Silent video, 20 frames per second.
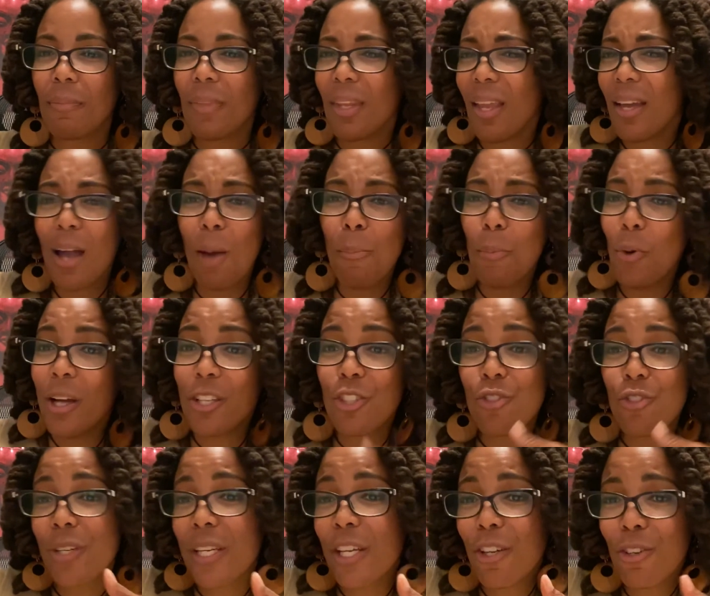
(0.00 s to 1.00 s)
couple
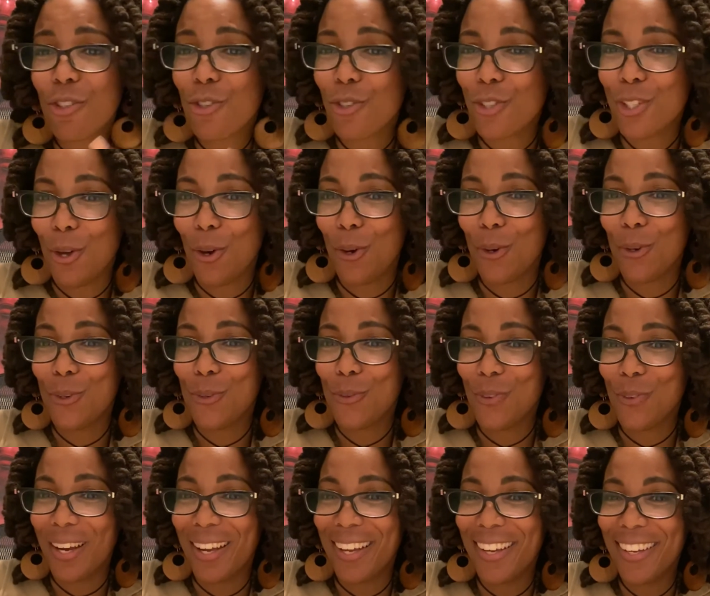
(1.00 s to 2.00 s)
hundred years or so,
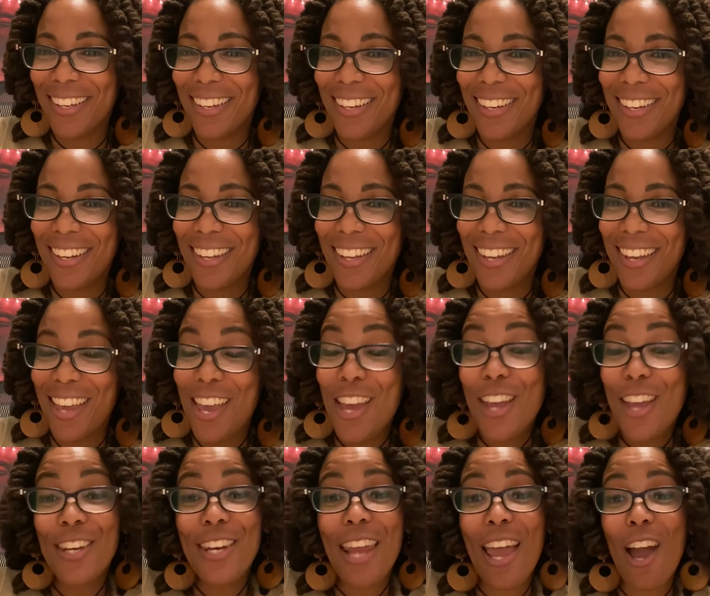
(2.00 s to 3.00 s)
right?
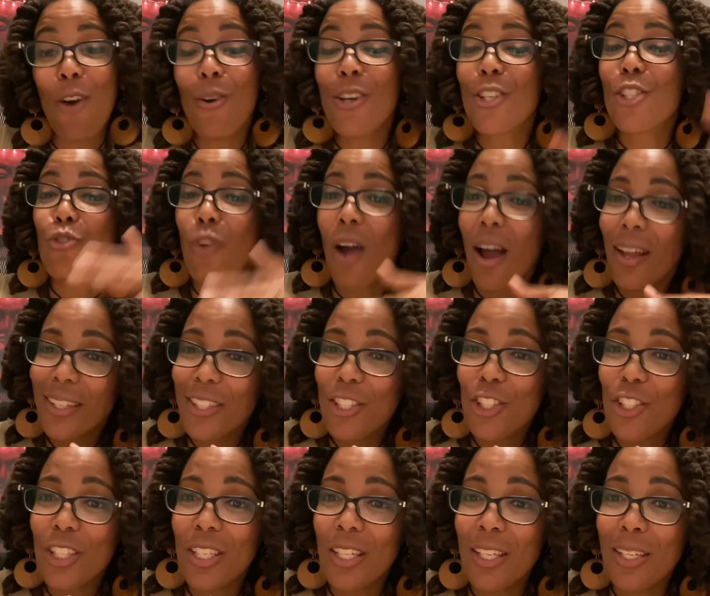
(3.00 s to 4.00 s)
Now, astrology